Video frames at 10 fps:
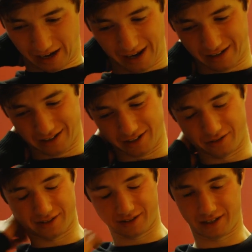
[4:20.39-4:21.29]
I I
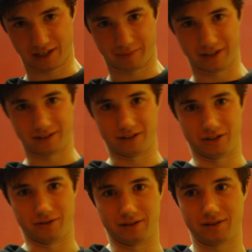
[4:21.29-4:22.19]
know what it's like to get picked on
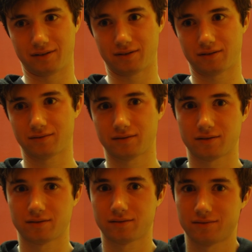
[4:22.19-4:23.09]
too, and
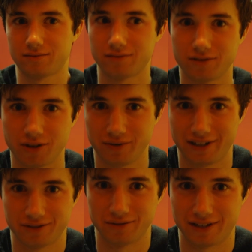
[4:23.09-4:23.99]
no one
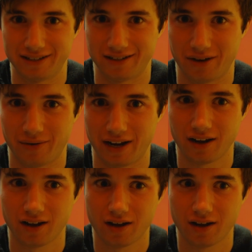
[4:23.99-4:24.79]
likes those guys anyway.